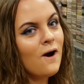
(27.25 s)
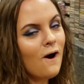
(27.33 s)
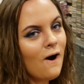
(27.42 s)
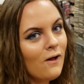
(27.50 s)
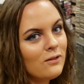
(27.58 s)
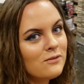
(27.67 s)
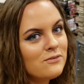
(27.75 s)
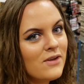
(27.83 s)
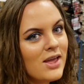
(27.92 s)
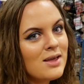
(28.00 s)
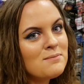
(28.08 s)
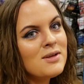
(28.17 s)
Hall of
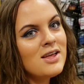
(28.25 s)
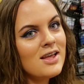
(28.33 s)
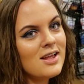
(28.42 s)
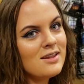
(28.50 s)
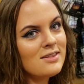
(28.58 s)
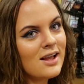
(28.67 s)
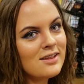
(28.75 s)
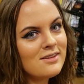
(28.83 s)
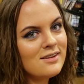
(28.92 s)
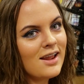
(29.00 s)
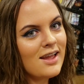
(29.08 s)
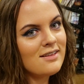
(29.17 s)
Fame in
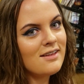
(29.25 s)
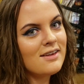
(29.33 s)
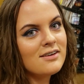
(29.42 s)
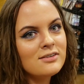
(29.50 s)
1980.